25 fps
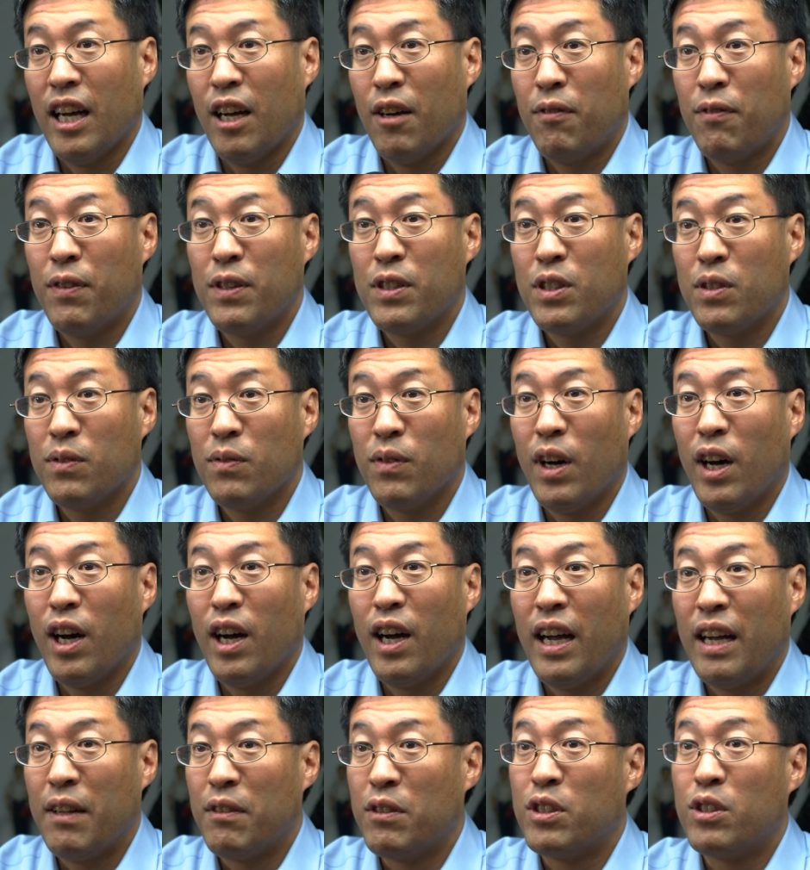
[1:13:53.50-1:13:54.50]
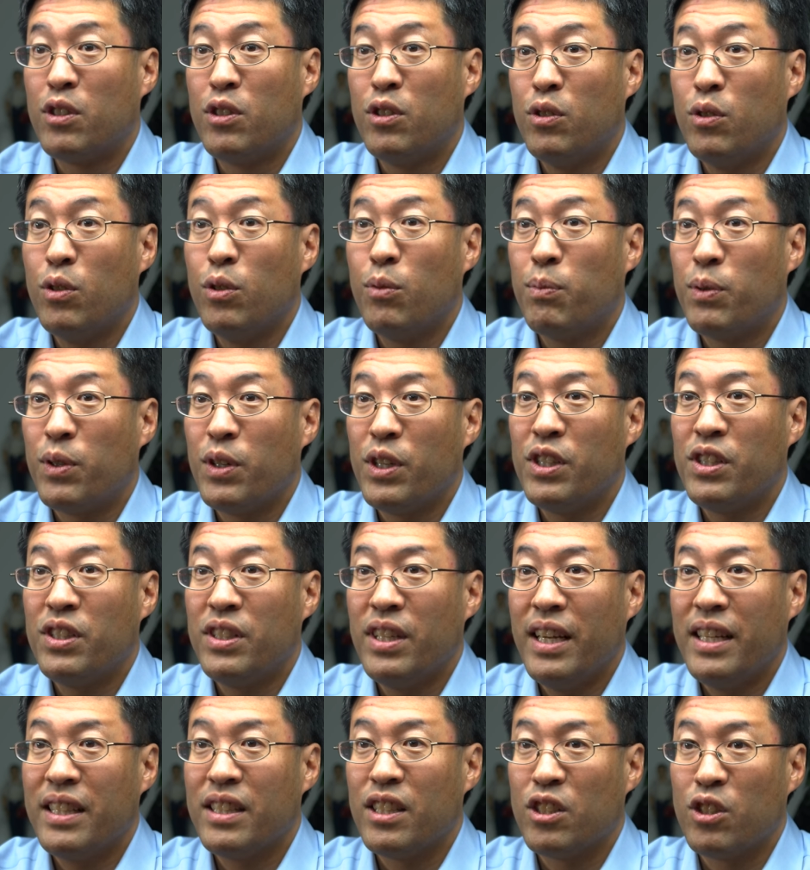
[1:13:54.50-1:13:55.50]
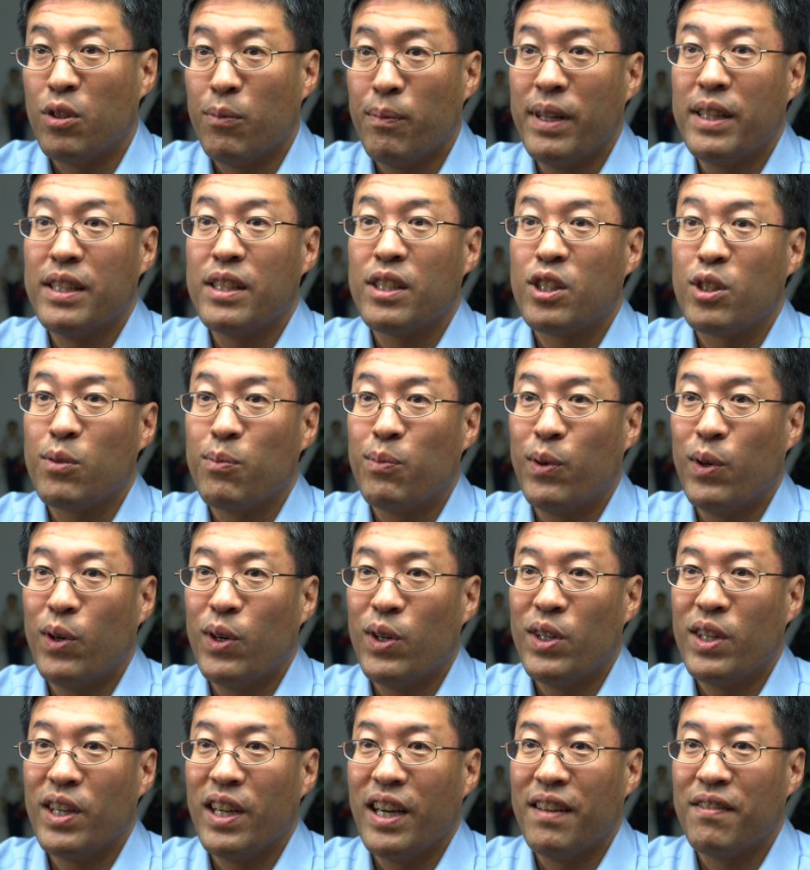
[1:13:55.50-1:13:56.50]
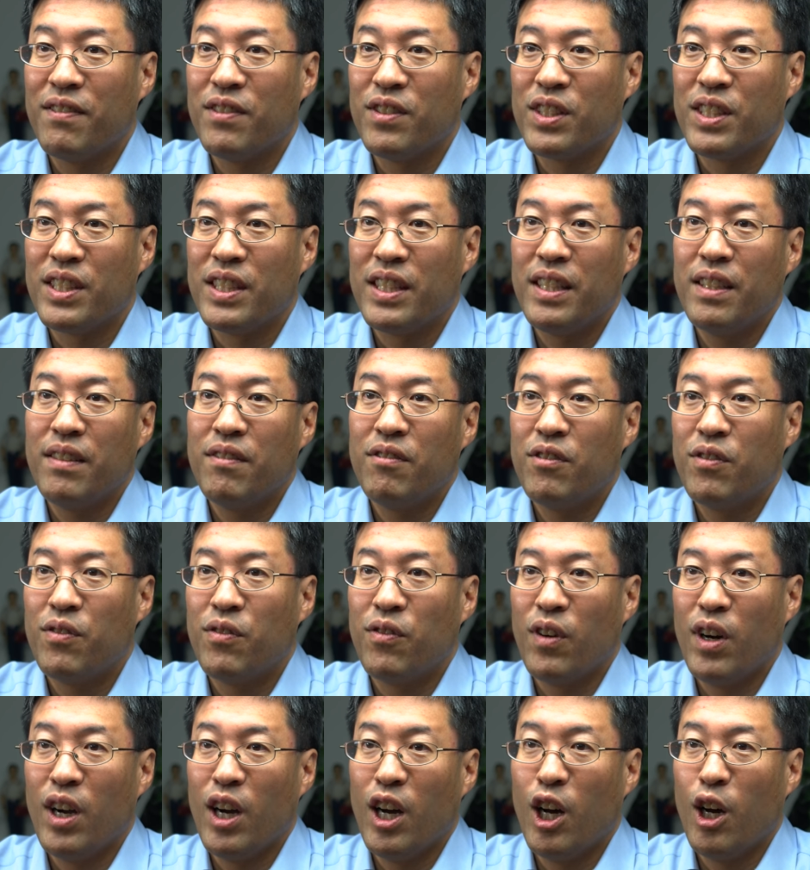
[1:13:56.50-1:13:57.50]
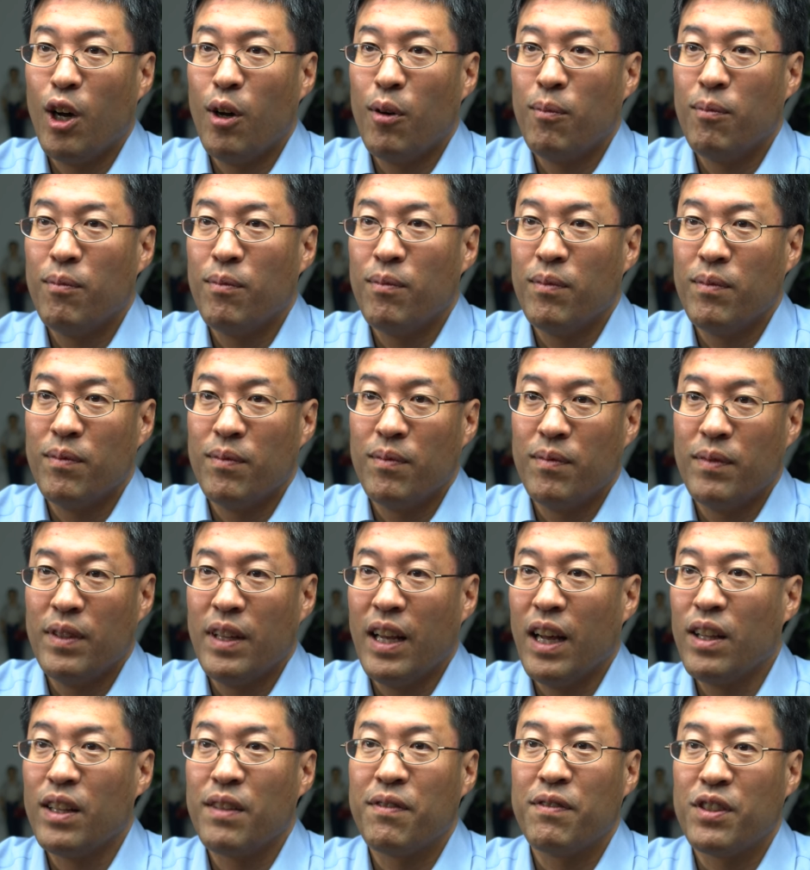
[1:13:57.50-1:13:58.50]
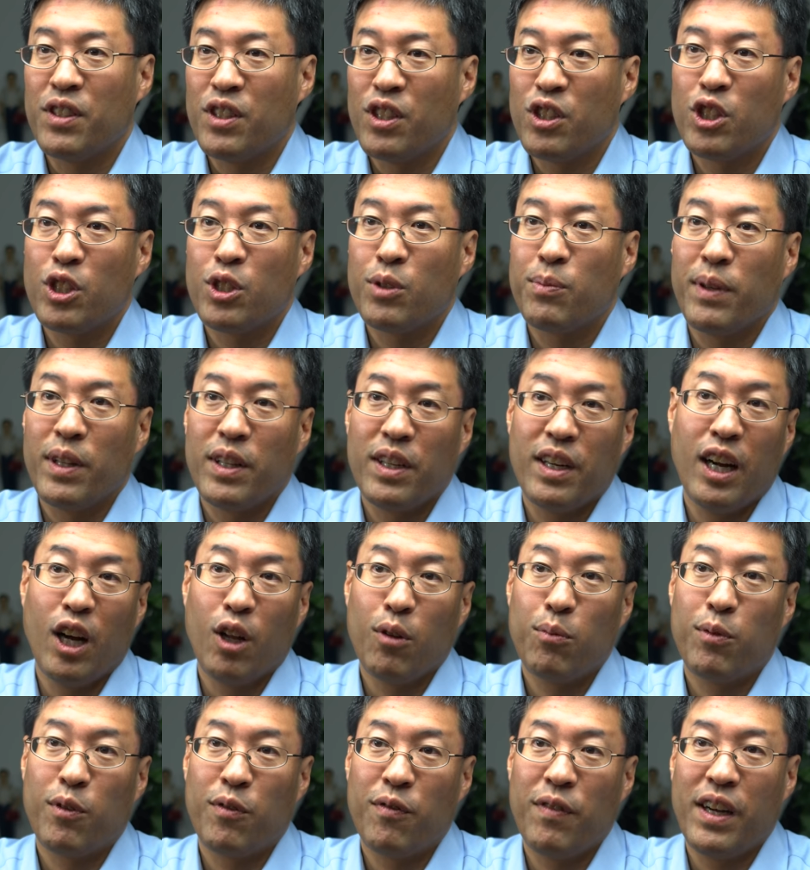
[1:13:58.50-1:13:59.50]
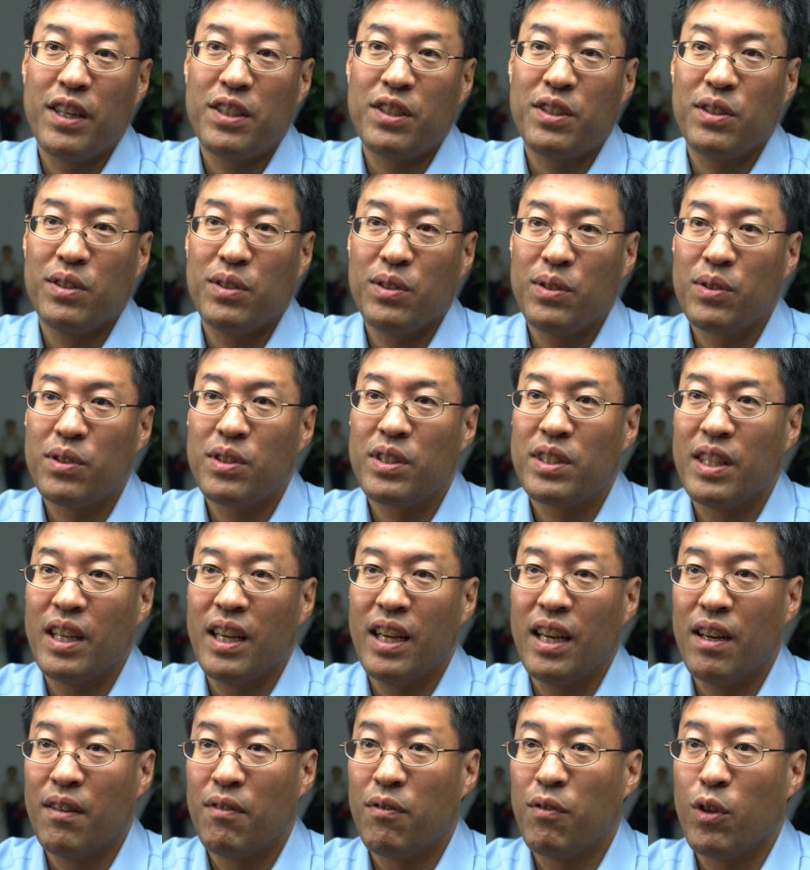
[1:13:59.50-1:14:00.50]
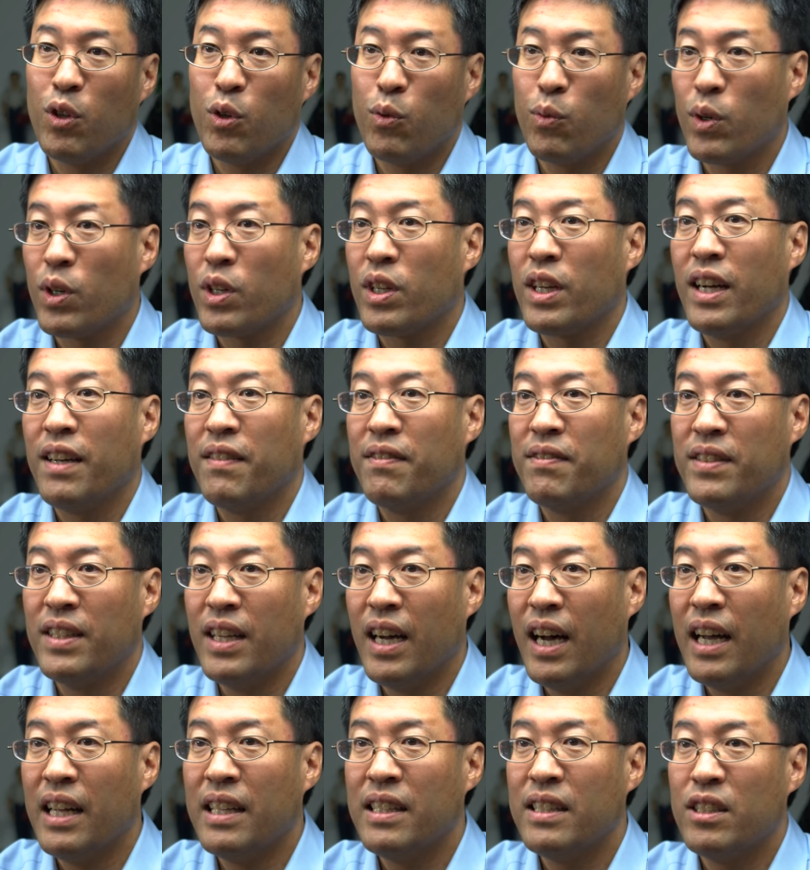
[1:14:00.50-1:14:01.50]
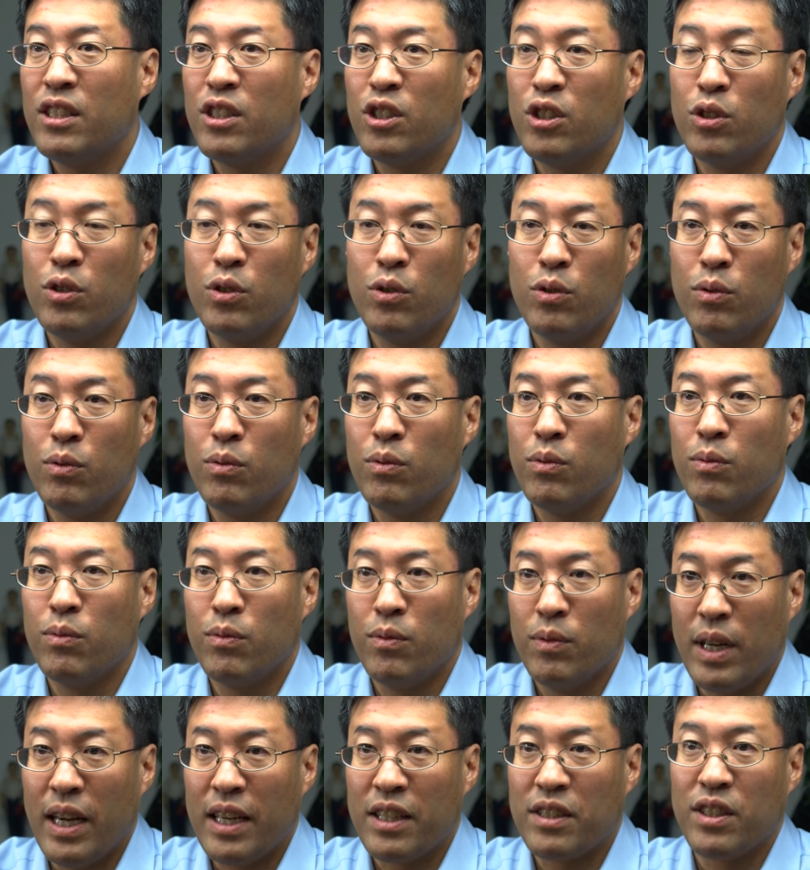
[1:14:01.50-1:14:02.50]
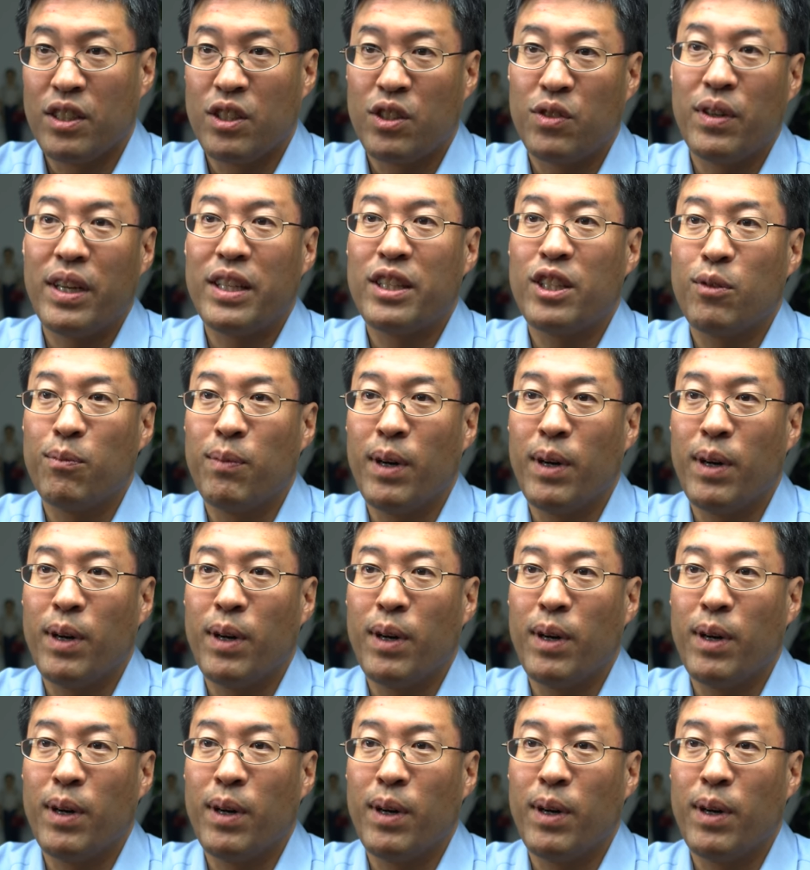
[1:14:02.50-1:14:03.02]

first of all, I do appreciate the tremendous support I've received from not only physicians, but other health professionals for the work I've done to actually strengthen